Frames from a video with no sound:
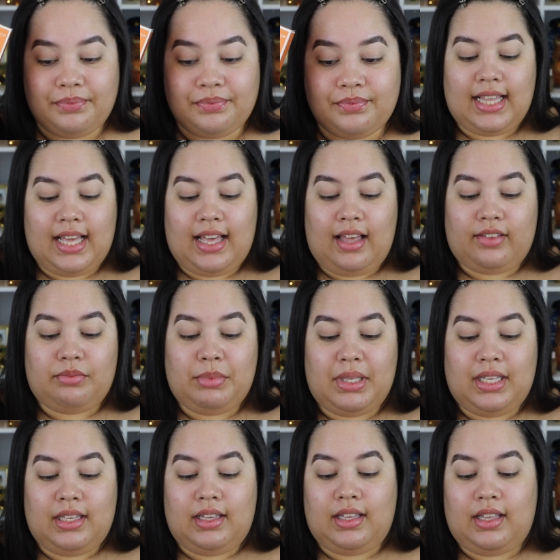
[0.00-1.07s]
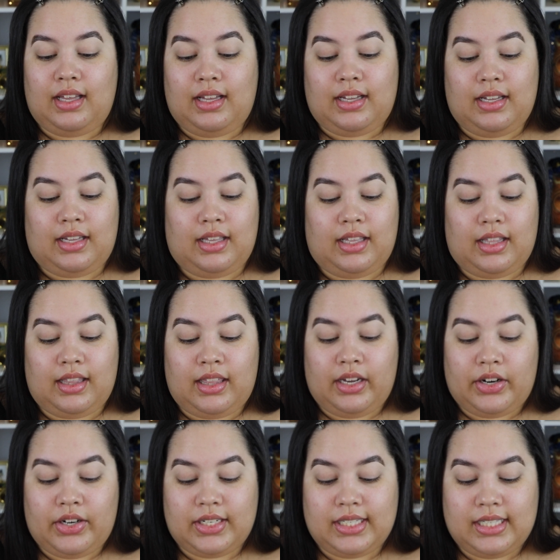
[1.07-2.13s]
They gave me
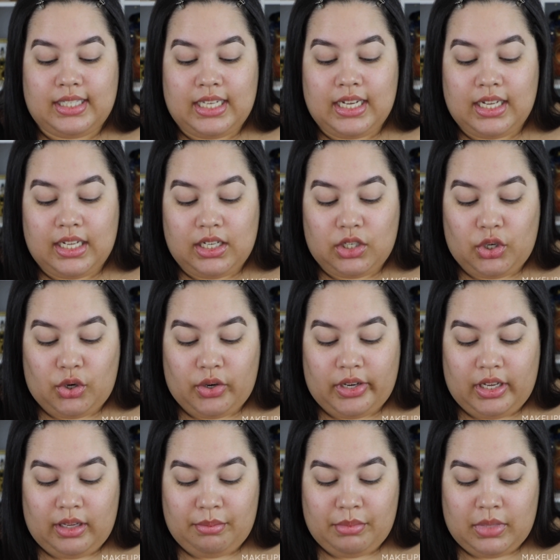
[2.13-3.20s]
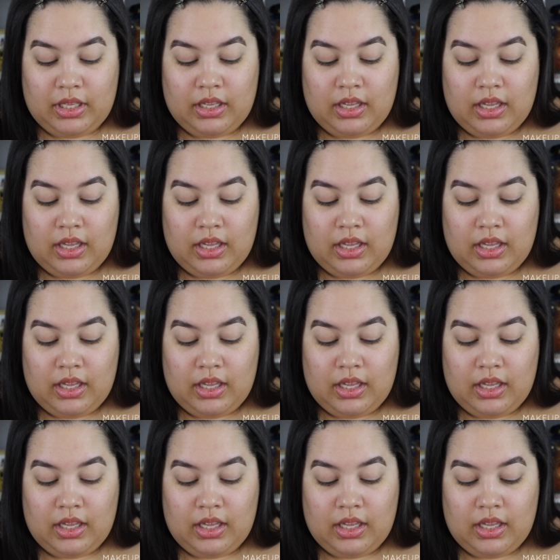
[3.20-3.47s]
their Cica cream